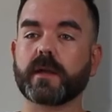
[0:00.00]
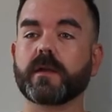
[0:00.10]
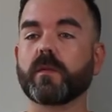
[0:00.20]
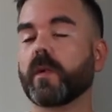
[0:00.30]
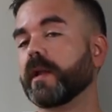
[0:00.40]

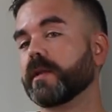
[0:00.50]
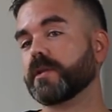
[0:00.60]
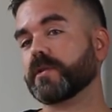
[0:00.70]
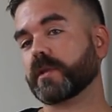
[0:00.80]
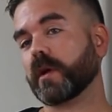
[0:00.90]
and when
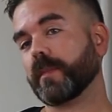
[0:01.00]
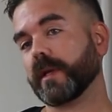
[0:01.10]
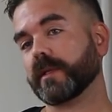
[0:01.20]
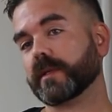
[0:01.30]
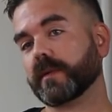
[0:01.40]
did you start
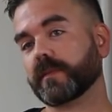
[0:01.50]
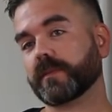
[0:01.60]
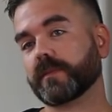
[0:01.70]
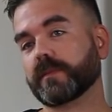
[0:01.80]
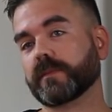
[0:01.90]
PETA?
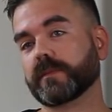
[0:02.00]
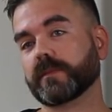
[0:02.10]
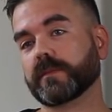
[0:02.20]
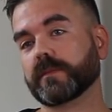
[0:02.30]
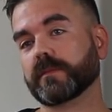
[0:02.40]

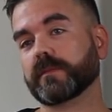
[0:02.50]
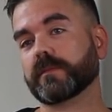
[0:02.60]
We